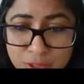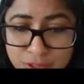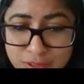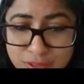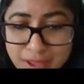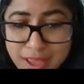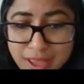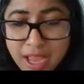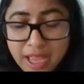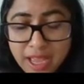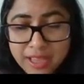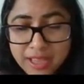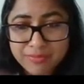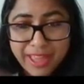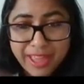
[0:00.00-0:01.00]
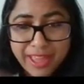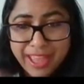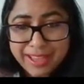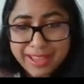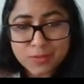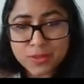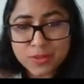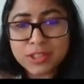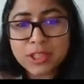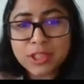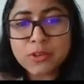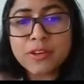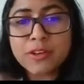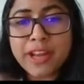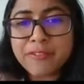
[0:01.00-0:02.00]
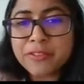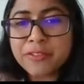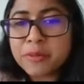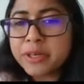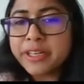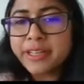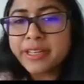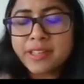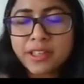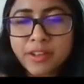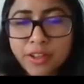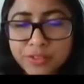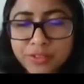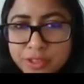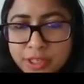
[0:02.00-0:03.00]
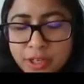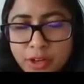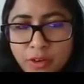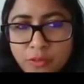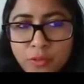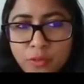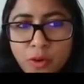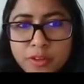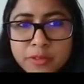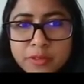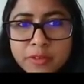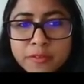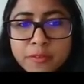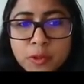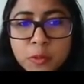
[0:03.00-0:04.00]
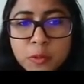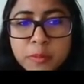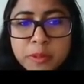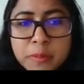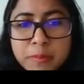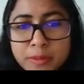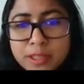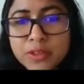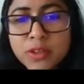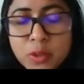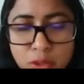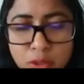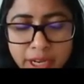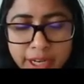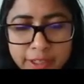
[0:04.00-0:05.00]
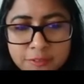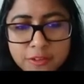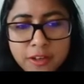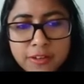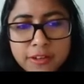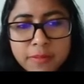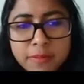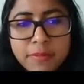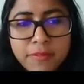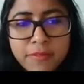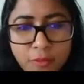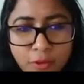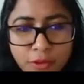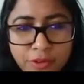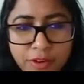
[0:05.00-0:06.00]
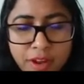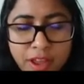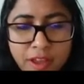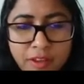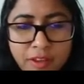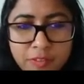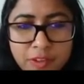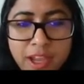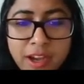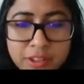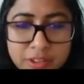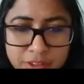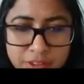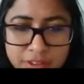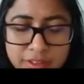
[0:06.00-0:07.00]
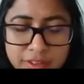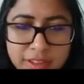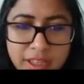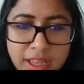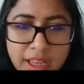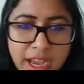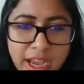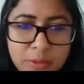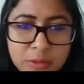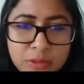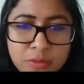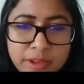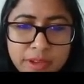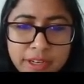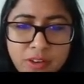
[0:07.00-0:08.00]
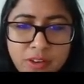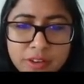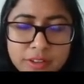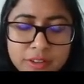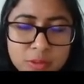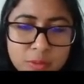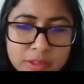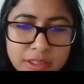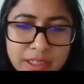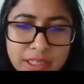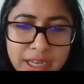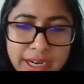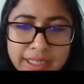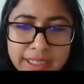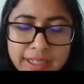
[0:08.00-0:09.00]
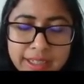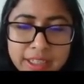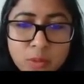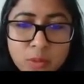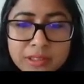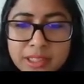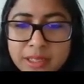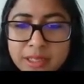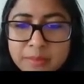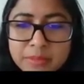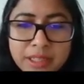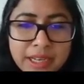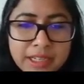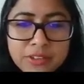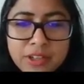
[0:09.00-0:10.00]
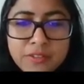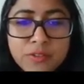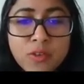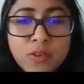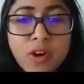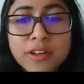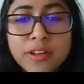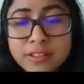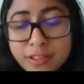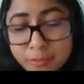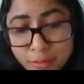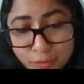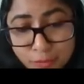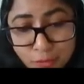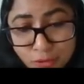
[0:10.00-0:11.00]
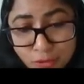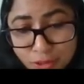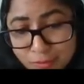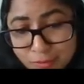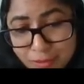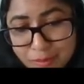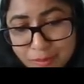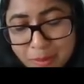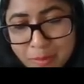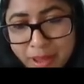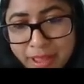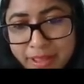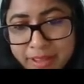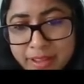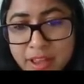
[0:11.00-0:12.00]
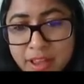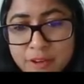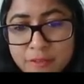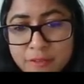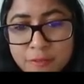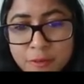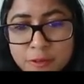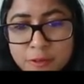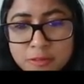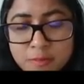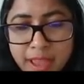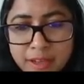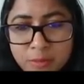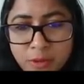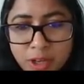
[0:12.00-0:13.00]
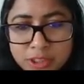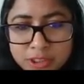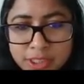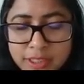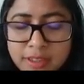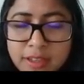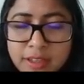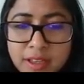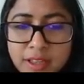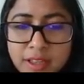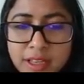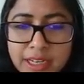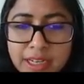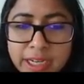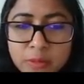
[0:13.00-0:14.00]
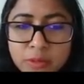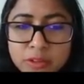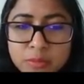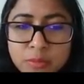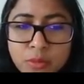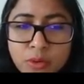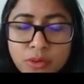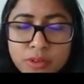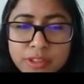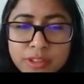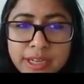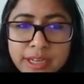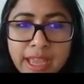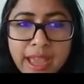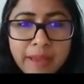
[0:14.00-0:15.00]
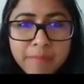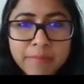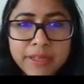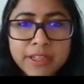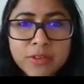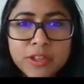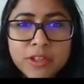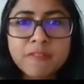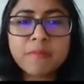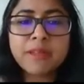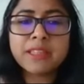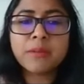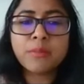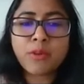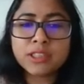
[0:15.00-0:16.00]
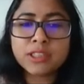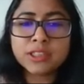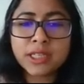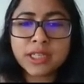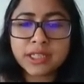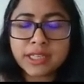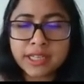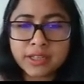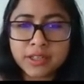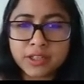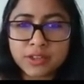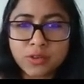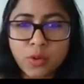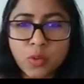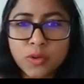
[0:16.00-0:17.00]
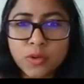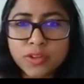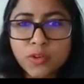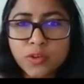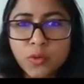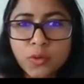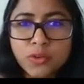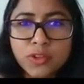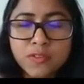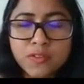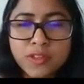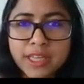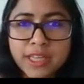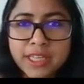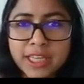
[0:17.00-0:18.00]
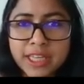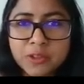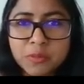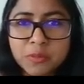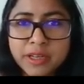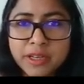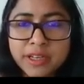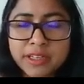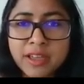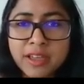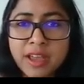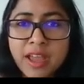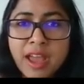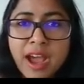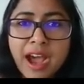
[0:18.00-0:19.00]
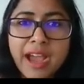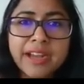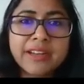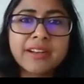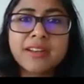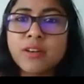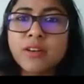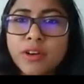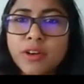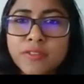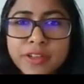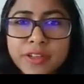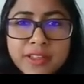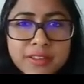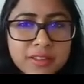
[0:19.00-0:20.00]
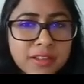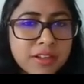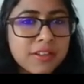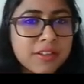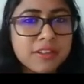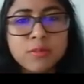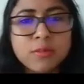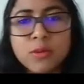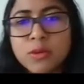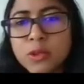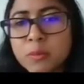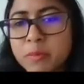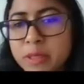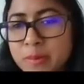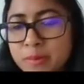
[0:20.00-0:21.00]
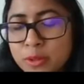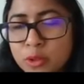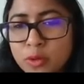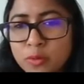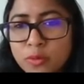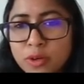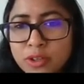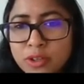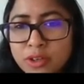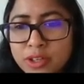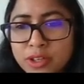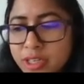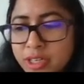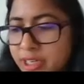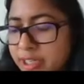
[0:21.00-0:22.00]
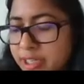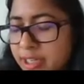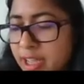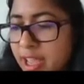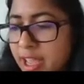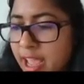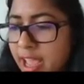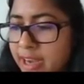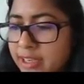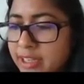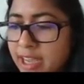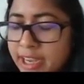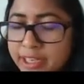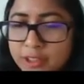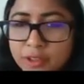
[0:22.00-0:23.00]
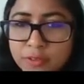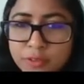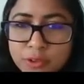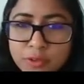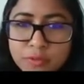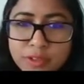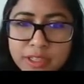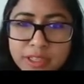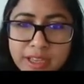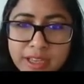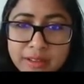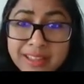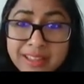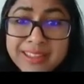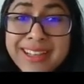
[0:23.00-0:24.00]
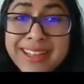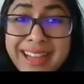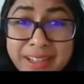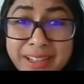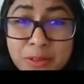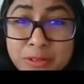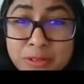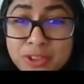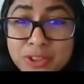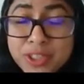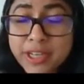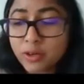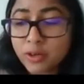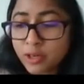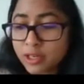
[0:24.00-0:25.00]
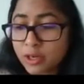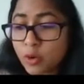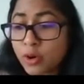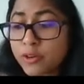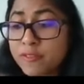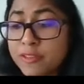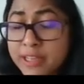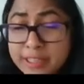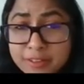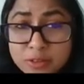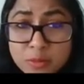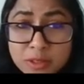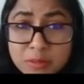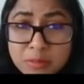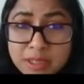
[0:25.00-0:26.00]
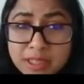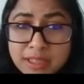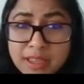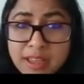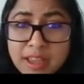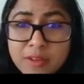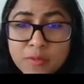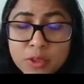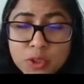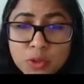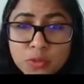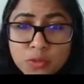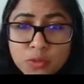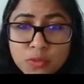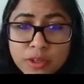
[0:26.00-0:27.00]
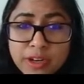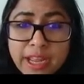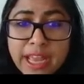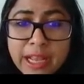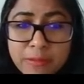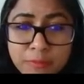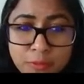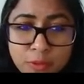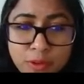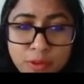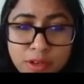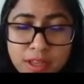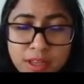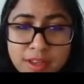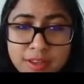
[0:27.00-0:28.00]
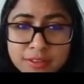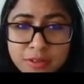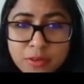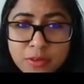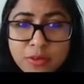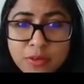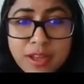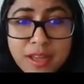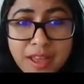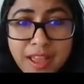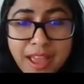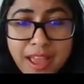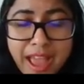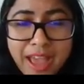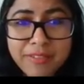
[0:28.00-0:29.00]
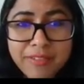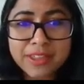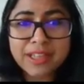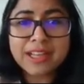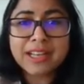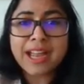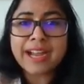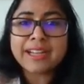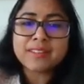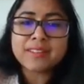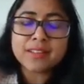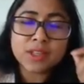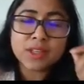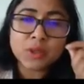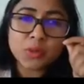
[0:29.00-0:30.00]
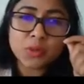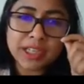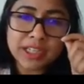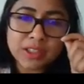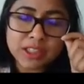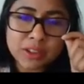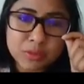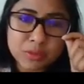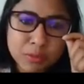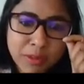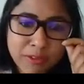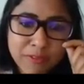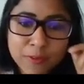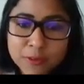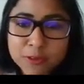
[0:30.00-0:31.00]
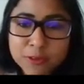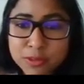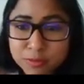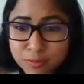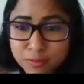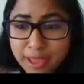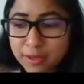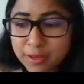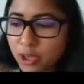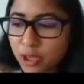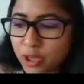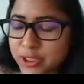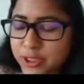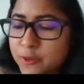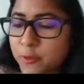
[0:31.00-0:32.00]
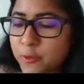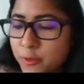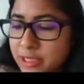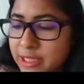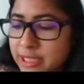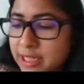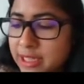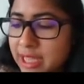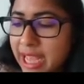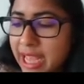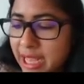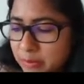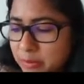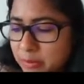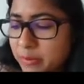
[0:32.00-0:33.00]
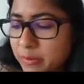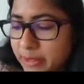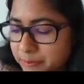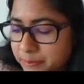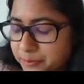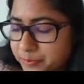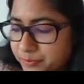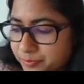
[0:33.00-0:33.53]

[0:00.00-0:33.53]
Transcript: them with the SPAC valuation it was new for everybody in the industry. Of course, there were few people, you know, who kind of started before the others. I was very honest with the client and I told them that, you know, I've not done this before. This will be my first SPAC project. Client was more than happy to give me the project. And, you know, over the course of the engagement, I did a lot of research. I spoke to people who have worked on it and kind of, you know, we and the client also shared a lot of links with me, which were helpful. So having the client in the know that this was my first SPAC project really helped me.